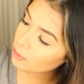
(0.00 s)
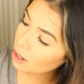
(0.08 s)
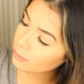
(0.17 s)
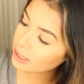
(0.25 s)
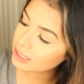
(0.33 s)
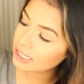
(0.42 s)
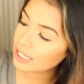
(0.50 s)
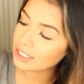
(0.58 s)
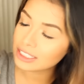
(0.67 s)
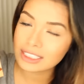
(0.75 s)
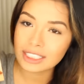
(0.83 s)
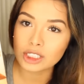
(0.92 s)
Promise, and
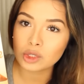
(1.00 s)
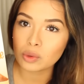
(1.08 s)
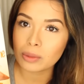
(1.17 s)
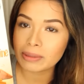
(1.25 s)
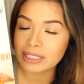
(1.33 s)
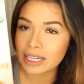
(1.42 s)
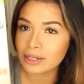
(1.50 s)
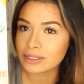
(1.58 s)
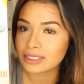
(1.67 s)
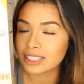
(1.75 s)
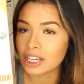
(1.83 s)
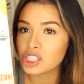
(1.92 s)
this is the Sweet Potato
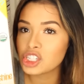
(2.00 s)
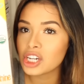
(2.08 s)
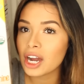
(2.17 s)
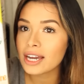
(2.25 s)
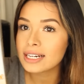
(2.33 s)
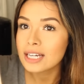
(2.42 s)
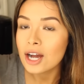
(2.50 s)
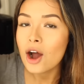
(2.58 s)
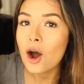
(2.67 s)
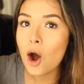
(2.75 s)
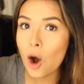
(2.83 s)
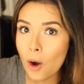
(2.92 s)
Sunshine.
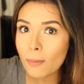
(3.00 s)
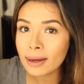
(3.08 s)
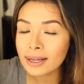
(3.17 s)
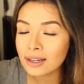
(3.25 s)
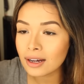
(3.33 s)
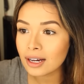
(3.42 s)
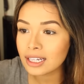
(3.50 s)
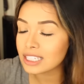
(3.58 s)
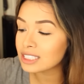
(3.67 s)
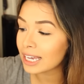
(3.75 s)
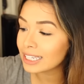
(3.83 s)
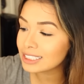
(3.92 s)
Oh my god,
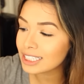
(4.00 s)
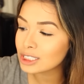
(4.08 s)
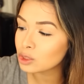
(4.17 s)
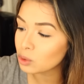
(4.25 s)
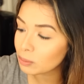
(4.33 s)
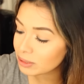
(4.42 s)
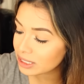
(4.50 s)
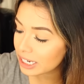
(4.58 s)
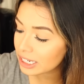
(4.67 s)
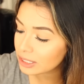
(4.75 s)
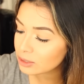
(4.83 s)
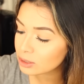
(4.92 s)
it tastes like sweet
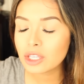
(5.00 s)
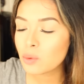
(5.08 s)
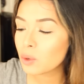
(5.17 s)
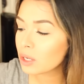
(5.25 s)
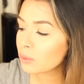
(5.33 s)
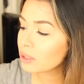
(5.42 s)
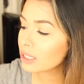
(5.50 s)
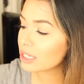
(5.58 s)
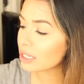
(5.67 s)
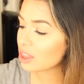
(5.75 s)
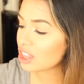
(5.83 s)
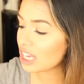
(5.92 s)
potatoes. You wouldn't
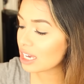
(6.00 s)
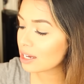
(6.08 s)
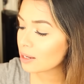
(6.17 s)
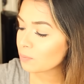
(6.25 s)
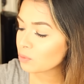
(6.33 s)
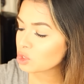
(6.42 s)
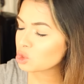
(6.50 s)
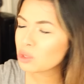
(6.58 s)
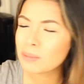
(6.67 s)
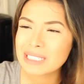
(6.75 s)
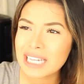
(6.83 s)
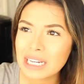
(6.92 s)
really think
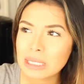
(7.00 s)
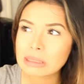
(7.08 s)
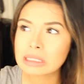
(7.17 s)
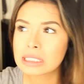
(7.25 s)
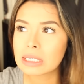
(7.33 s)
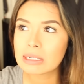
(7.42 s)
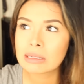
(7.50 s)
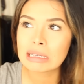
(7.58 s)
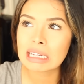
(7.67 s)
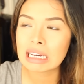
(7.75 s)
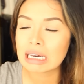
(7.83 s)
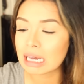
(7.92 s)
Sweet potato cereal, uh,
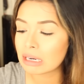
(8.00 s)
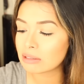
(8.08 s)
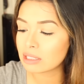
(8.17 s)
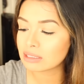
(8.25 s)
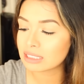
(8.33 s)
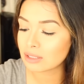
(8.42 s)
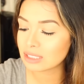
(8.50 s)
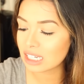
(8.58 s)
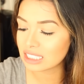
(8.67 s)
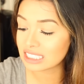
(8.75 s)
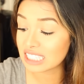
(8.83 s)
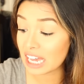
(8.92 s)
I don't know, sounds
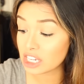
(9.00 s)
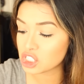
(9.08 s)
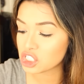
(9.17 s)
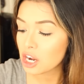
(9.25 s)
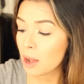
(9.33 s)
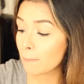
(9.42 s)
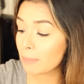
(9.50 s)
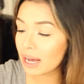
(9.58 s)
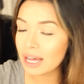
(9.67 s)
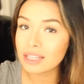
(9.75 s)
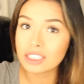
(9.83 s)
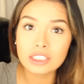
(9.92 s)
kind of sketch.
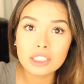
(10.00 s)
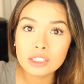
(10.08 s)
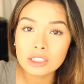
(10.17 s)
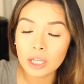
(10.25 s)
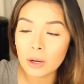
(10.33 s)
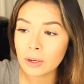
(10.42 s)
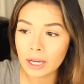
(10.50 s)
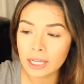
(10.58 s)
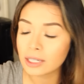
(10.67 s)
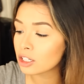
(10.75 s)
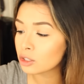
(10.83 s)
But this is so good.